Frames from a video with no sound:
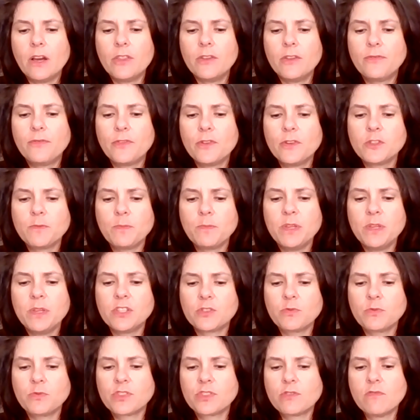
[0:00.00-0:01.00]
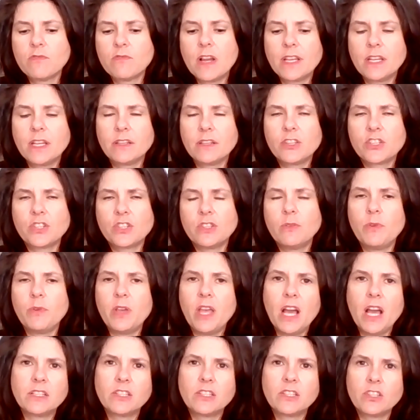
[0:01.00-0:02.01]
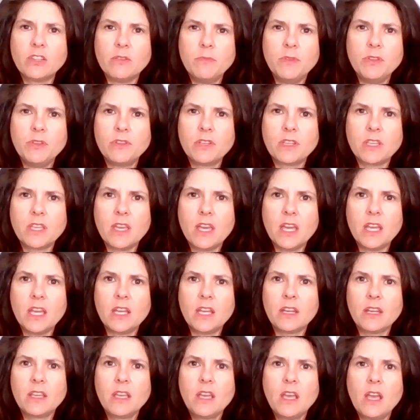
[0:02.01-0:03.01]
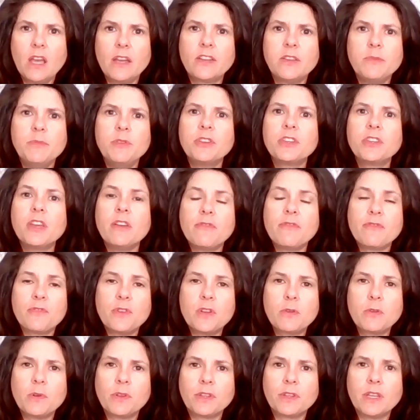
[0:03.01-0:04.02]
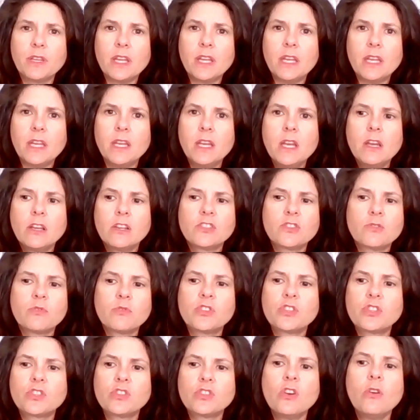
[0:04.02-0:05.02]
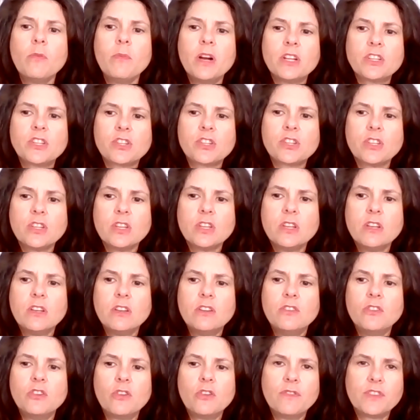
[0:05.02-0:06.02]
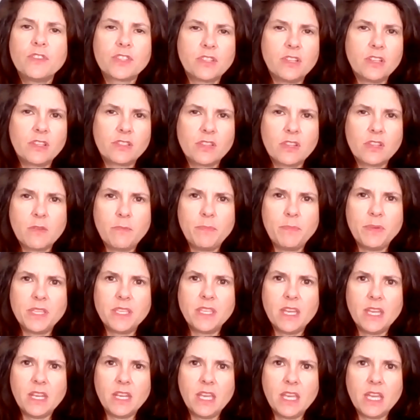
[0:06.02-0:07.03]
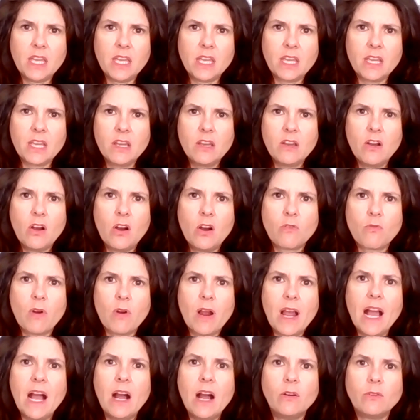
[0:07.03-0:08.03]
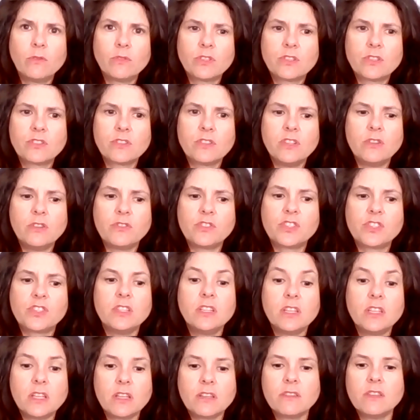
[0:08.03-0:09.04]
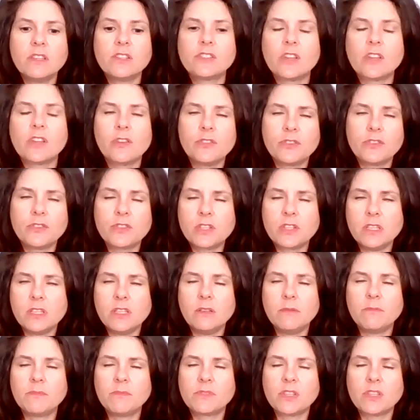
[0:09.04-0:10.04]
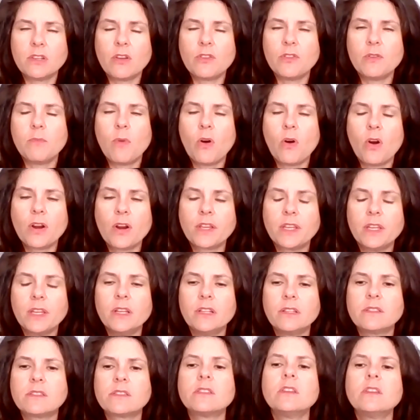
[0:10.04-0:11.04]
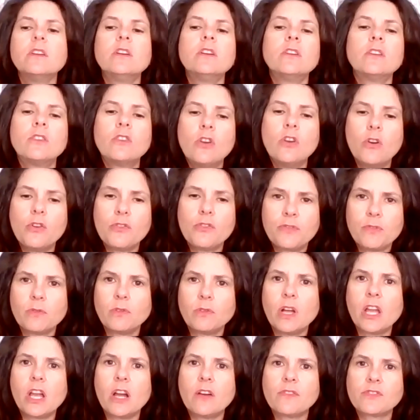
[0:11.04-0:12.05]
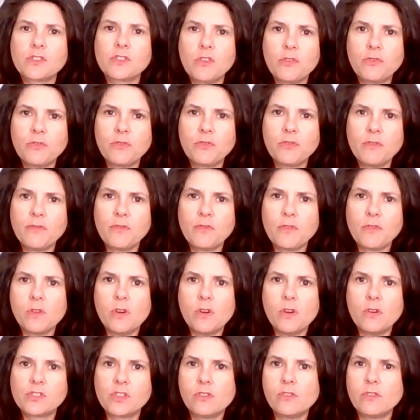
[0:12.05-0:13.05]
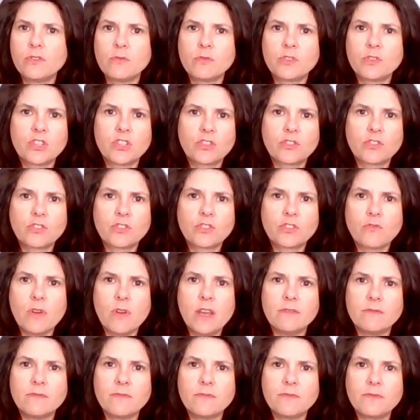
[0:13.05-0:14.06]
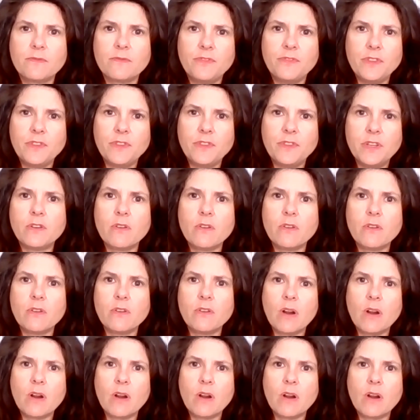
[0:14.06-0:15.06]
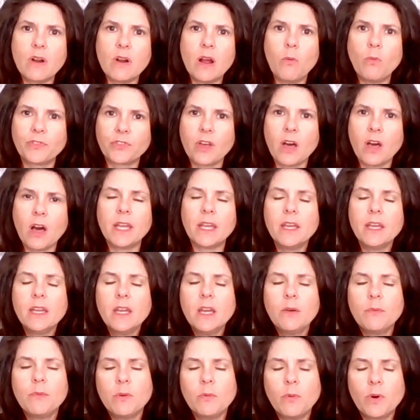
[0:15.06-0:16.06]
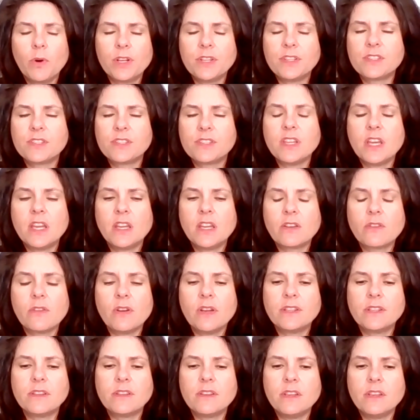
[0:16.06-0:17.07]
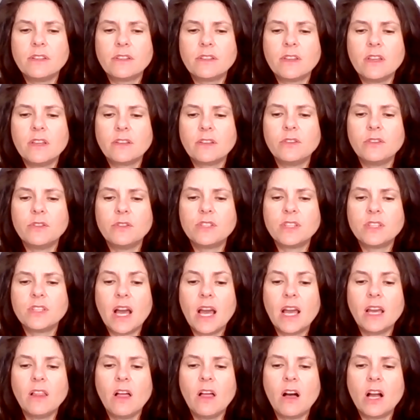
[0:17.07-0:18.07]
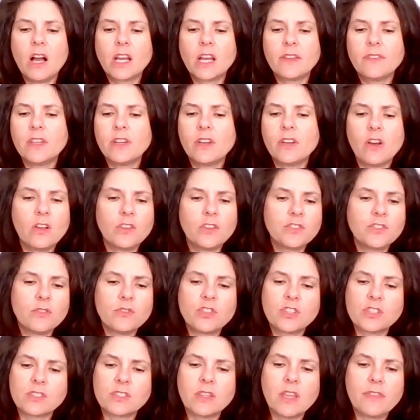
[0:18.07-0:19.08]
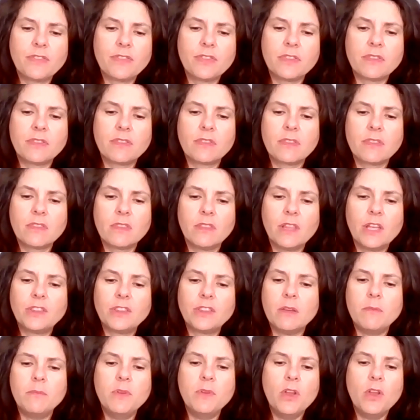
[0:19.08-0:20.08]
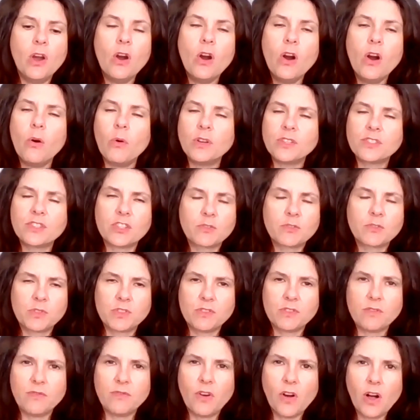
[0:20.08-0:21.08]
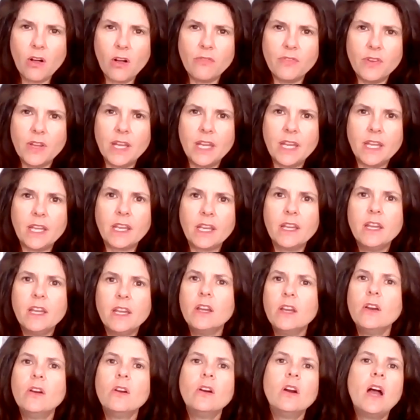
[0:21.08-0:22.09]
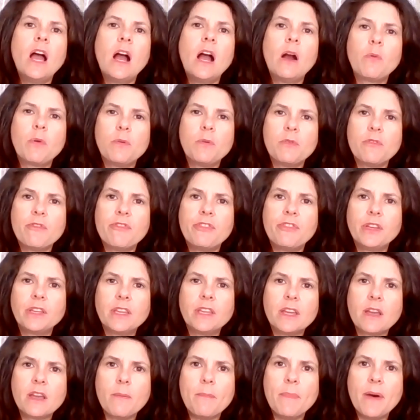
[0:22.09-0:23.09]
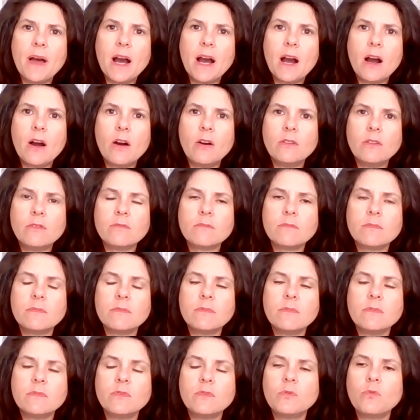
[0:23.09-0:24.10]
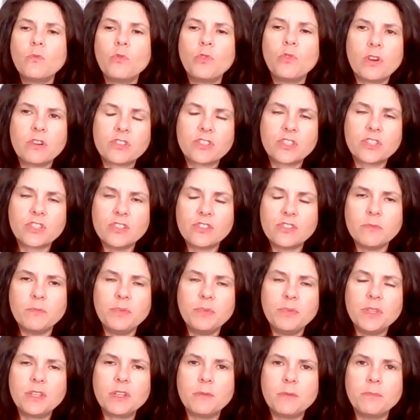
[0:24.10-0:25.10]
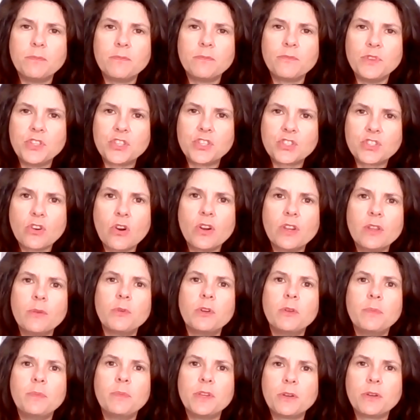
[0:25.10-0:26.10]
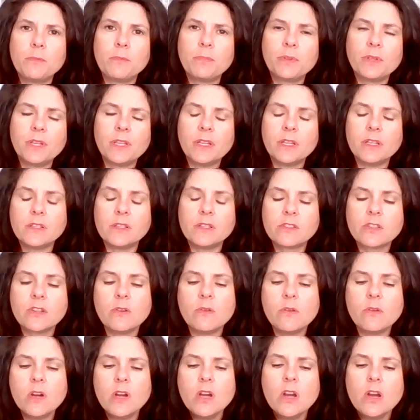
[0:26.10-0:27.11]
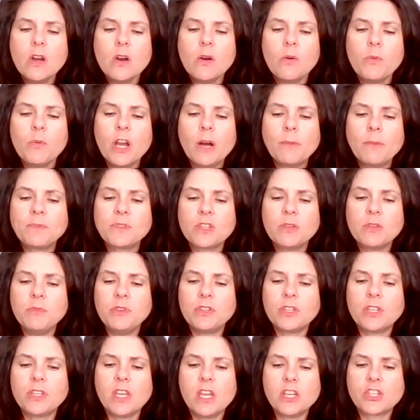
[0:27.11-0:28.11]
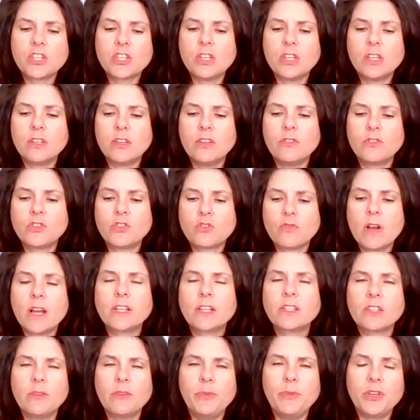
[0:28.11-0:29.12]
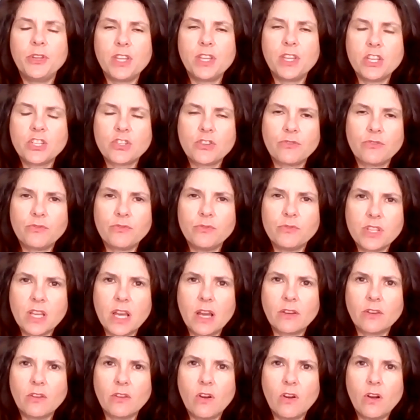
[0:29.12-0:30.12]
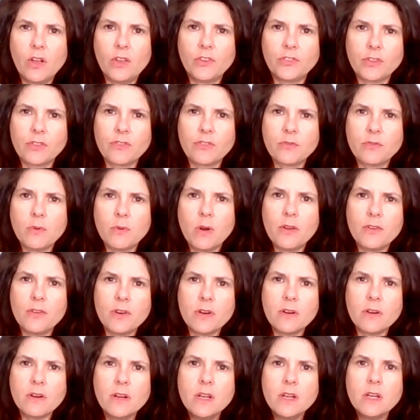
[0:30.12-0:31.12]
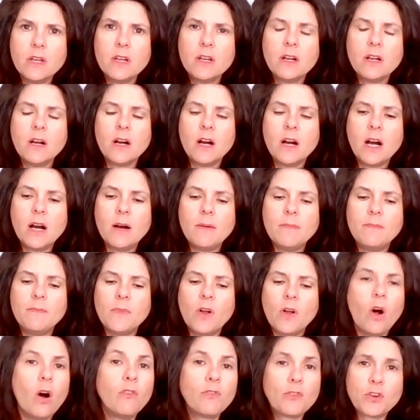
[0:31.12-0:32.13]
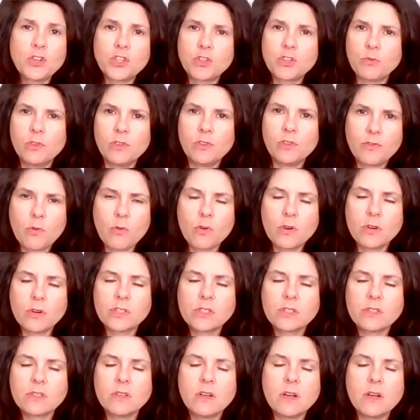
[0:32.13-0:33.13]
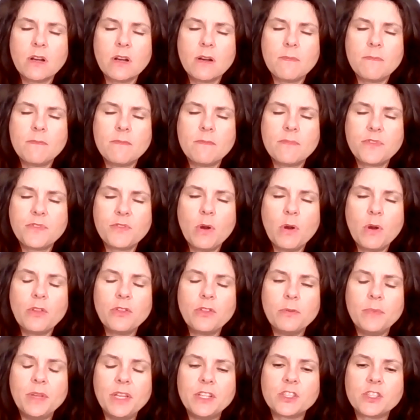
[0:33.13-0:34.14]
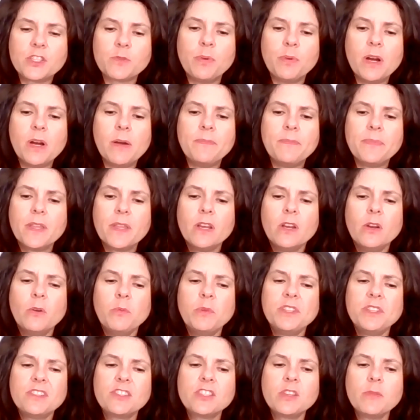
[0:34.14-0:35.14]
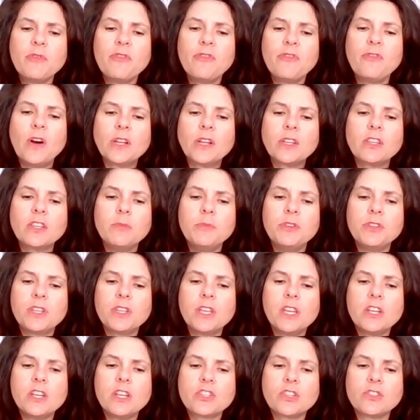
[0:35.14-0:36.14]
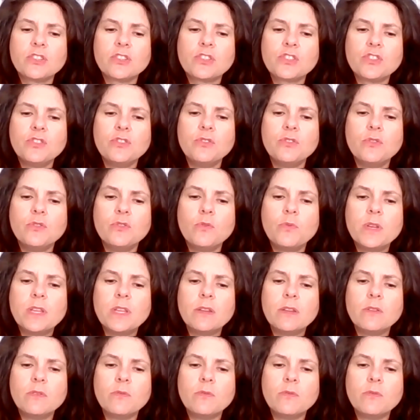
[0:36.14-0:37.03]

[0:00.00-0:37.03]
The first piece was a recognition that we had to communicate frequently, because there was so much nervousness at the beginning around, seeing these other teams in other markets go through layoffs, go through furloughs. There's just great fear around what was coming. We wanted to stay in good dialogue, and then also just let them know as this was evolving, how we were thinking about, would our season be restarted? Would it be completed? So we upped communication, direct communication through town halls and through other, all virtual, of course, through other means. But we did some fun communications too.